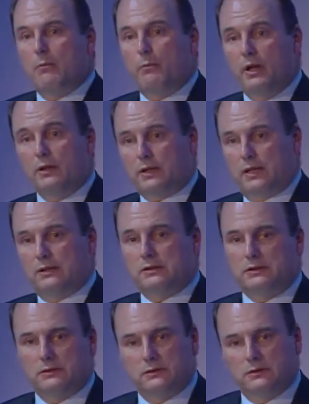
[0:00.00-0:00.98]

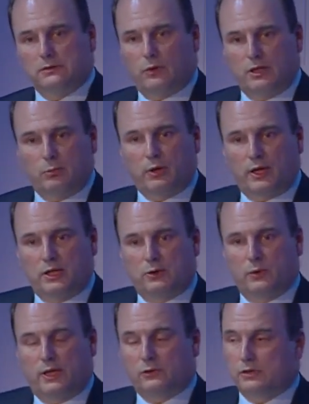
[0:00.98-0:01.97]
Buildings, where you plug
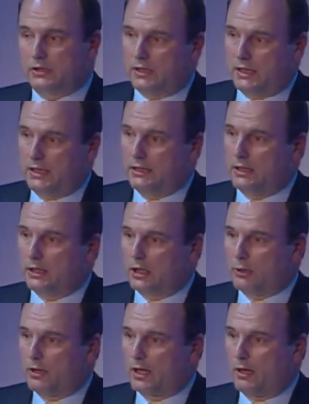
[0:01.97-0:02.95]
into electricity, are going
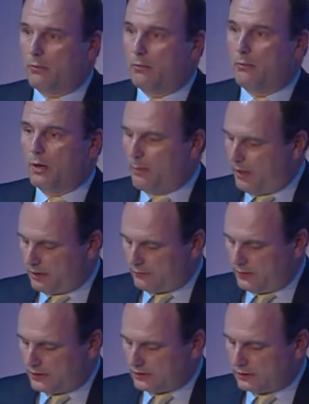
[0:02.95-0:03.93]
to become mobile
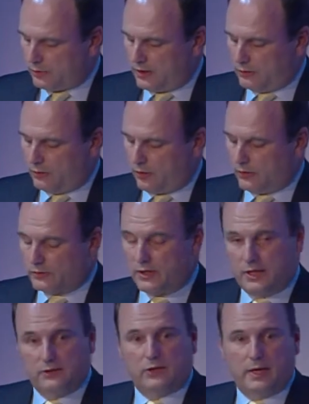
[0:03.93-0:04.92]
devices where you log onto
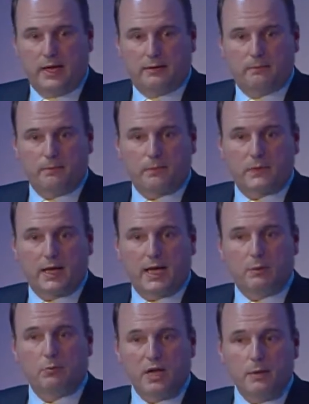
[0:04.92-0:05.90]
the internet.
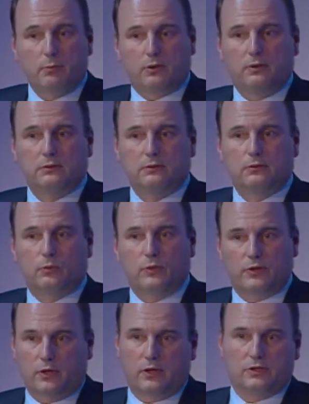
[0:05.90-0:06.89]
And people
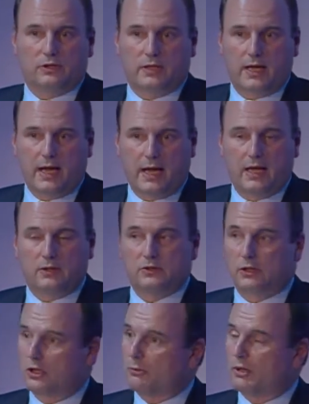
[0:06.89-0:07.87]
with knowledge in their heads
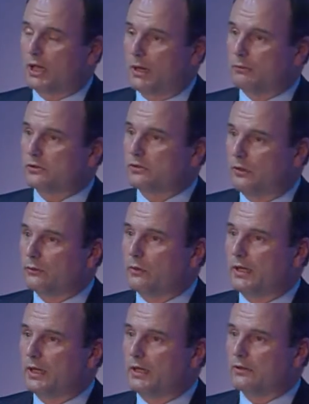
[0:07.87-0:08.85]
are going to become
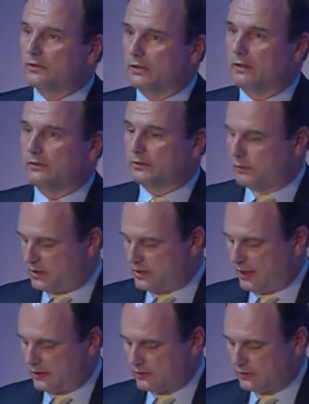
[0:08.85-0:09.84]
software and servers with
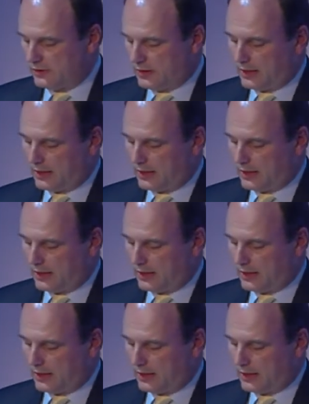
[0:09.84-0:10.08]
intelligence in the